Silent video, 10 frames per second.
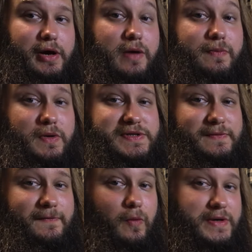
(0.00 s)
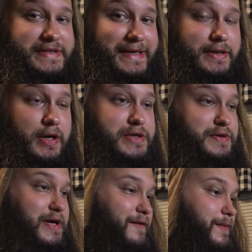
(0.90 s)
upwards of
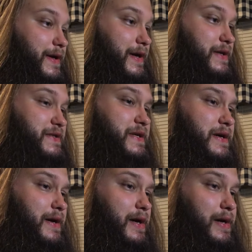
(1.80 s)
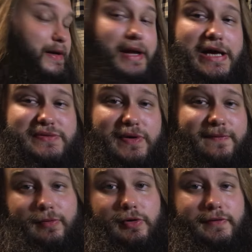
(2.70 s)
1400 FPS, and as
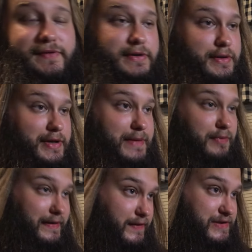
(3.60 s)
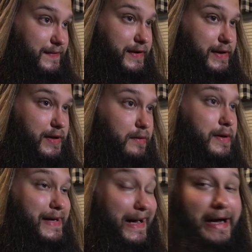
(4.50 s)
we've proved in a previous video,
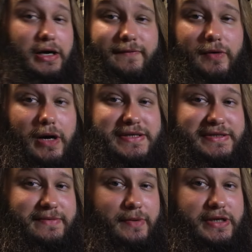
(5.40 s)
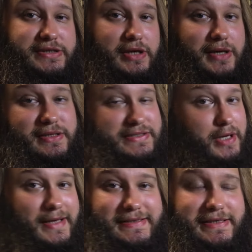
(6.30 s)
higher velocity buckshot does
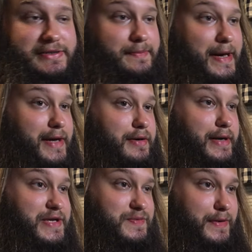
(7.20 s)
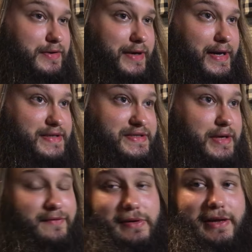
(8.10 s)
not tend to pattern as well as
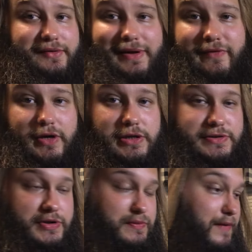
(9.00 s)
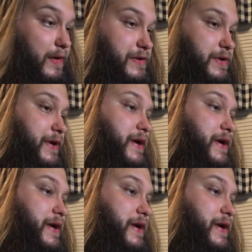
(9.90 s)
stuff around 1100, 1200.